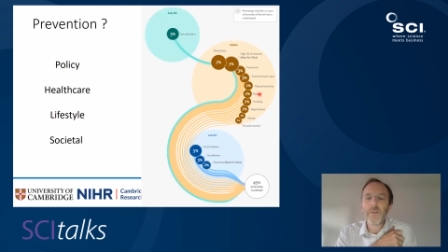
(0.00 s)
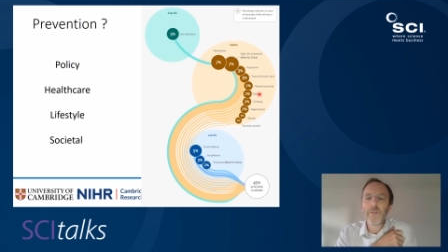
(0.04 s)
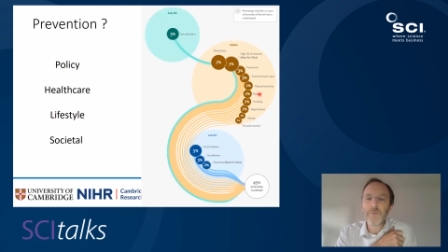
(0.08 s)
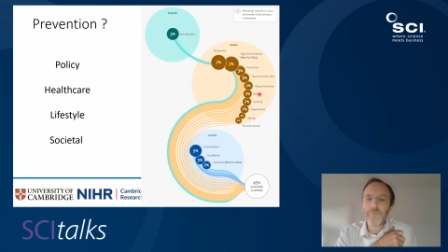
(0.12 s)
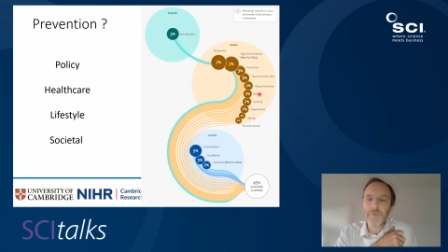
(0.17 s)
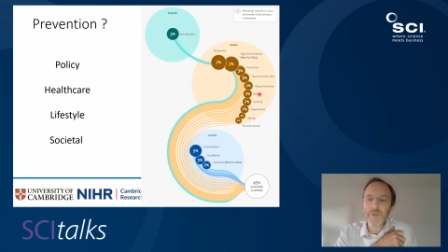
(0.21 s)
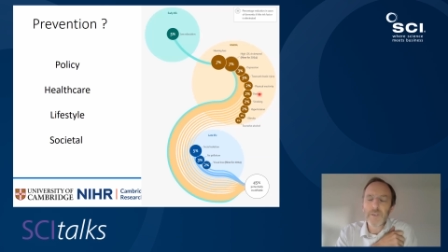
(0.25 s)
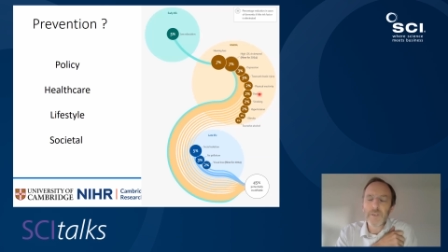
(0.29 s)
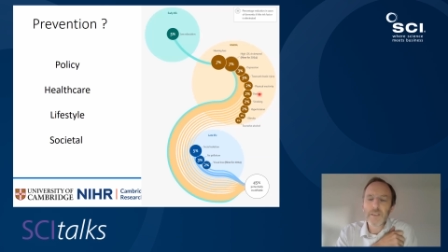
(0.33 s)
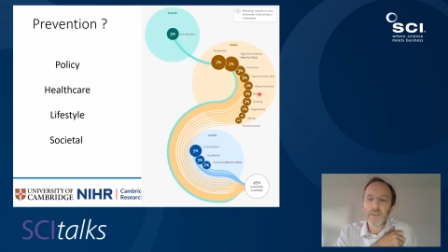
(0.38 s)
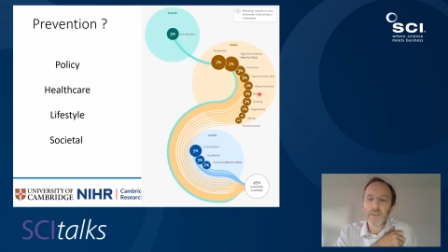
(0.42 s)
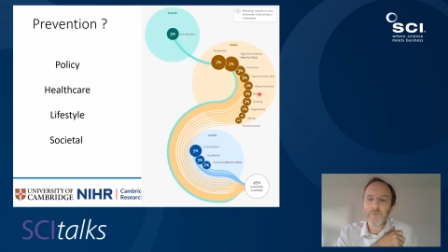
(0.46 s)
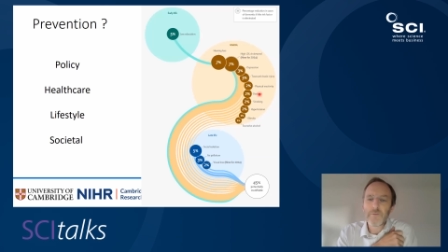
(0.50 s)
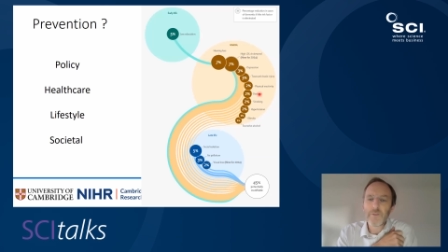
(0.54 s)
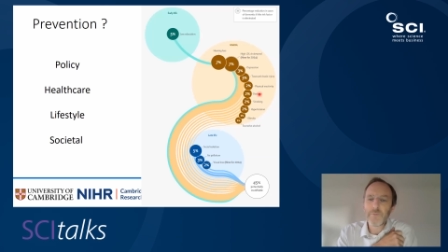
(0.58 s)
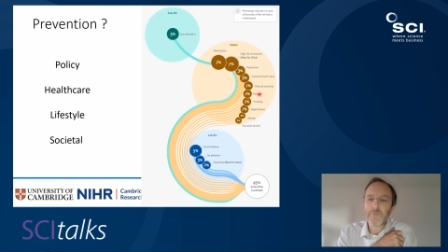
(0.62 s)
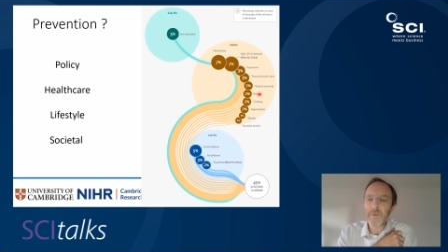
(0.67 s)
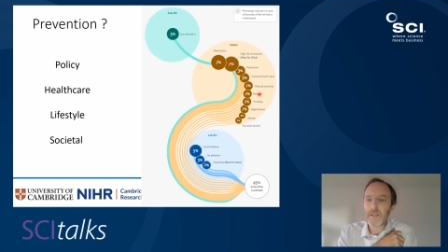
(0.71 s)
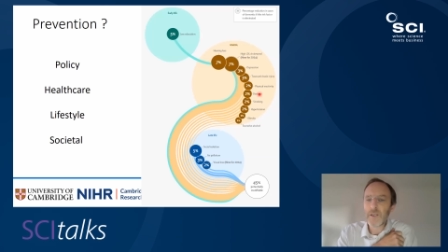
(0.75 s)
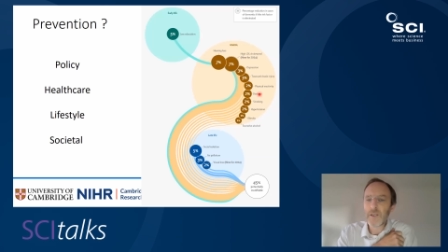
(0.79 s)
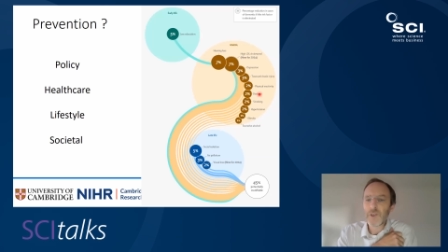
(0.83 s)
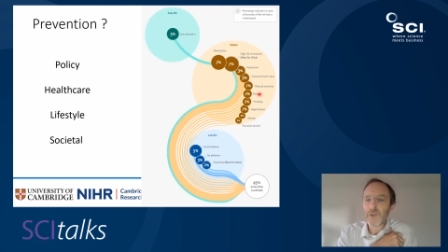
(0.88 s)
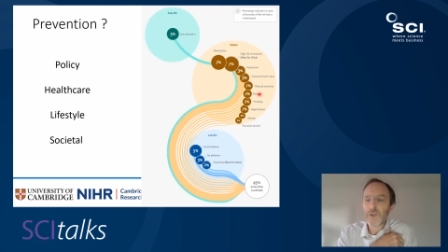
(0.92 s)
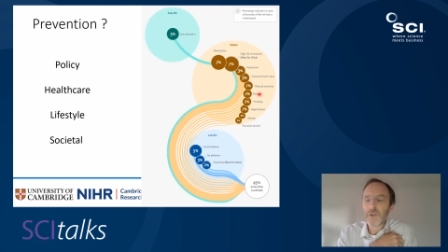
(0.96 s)
the risk of
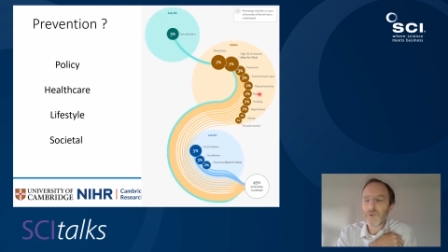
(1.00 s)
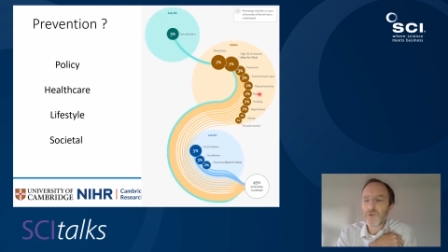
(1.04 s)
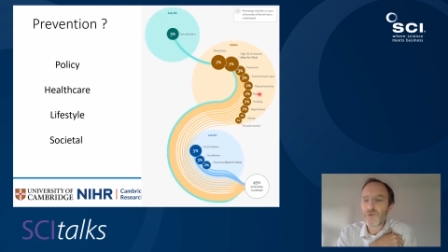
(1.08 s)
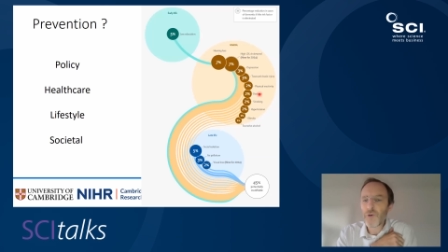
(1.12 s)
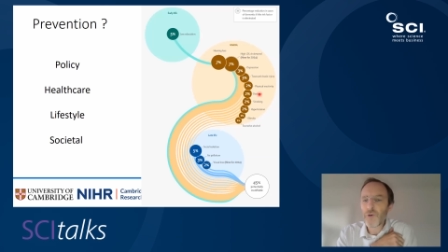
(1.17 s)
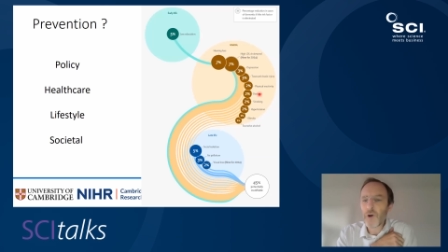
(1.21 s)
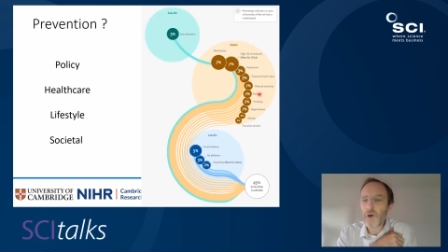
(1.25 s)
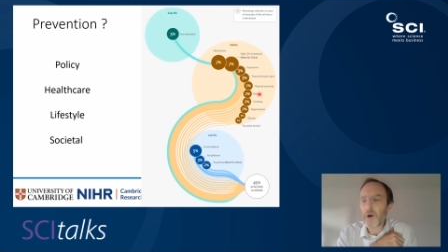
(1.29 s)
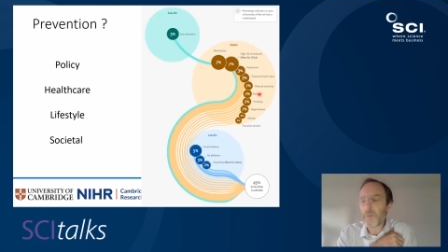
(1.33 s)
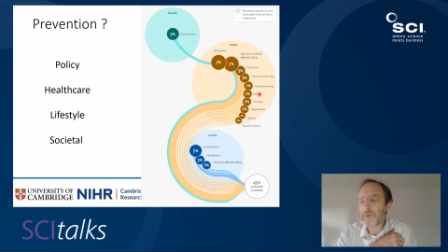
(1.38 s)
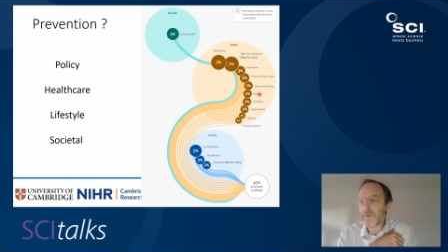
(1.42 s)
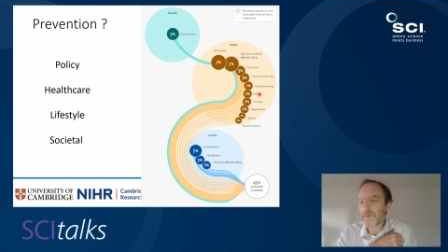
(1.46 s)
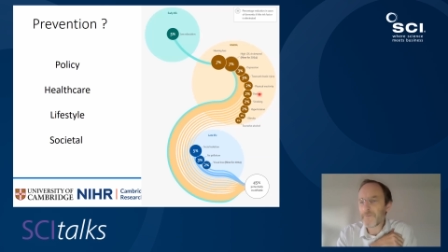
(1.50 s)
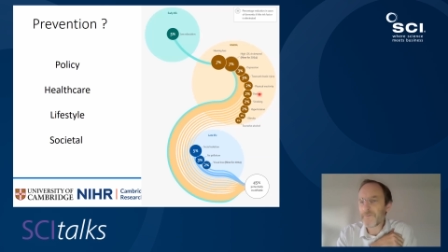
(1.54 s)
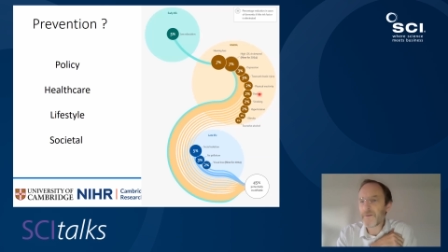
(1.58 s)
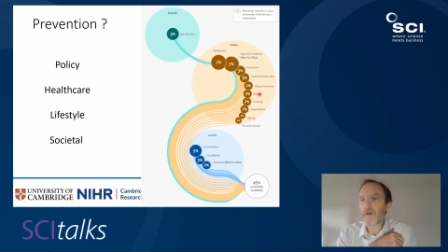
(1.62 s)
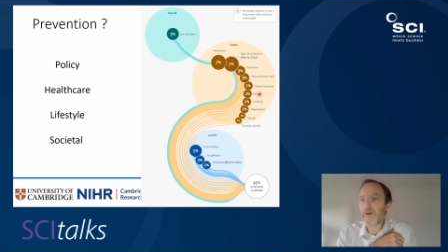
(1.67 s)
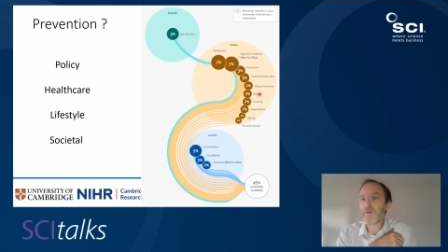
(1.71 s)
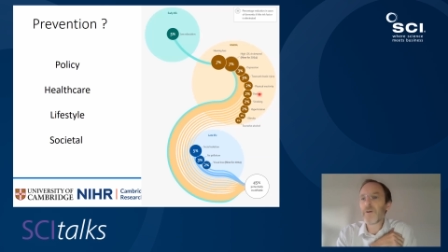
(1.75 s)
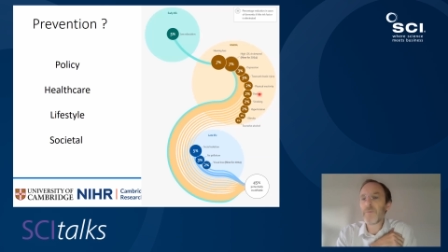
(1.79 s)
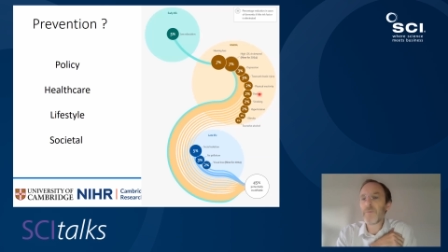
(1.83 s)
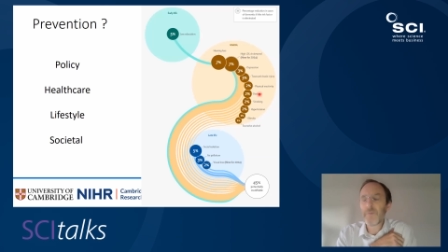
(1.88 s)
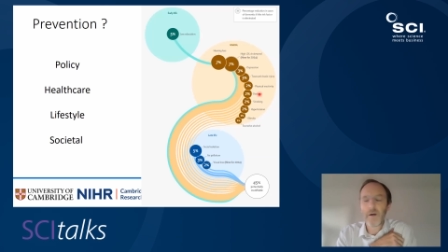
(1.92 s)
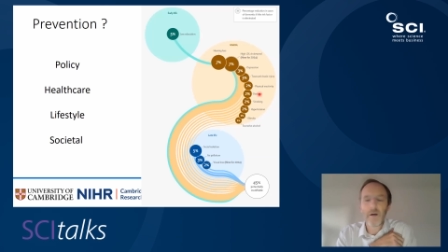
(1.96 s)
dementia has dropped
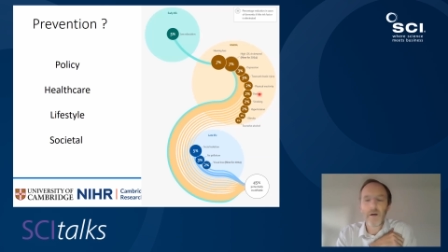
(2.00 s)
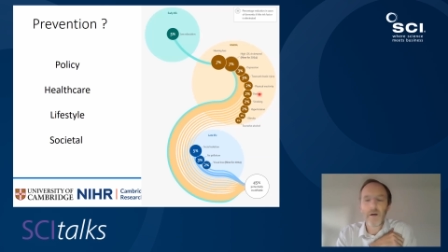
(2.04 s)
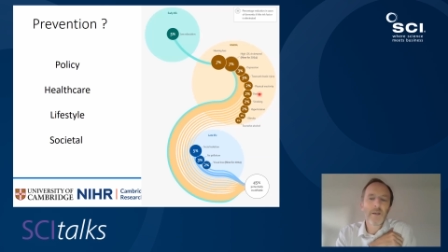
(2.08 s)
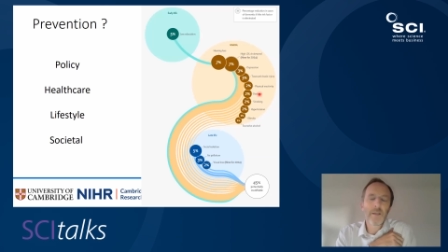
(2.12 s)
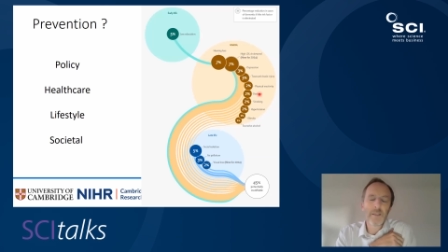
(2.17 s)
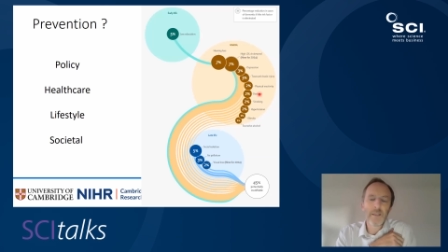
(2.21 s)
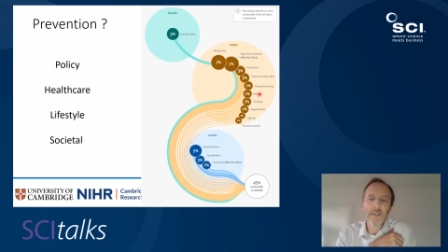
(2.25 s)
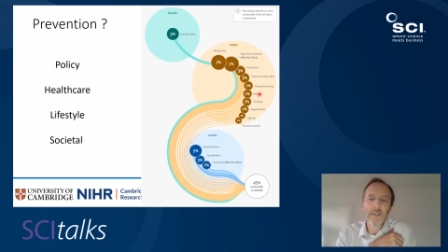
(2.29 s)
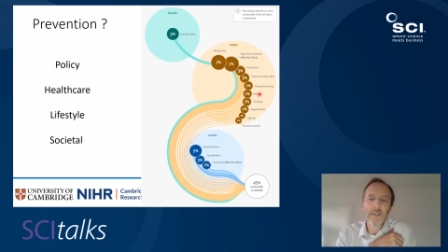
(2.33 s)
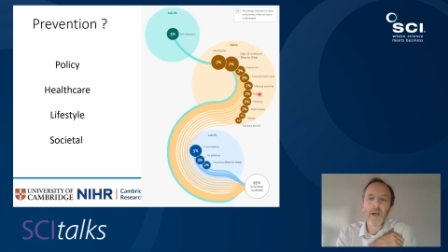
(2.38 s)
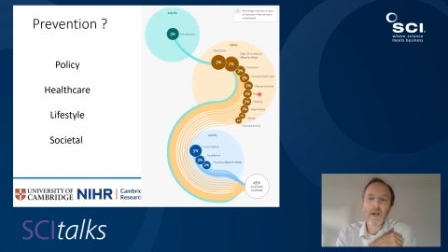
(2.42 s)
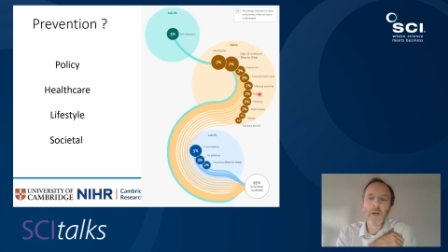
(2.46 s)
very markedly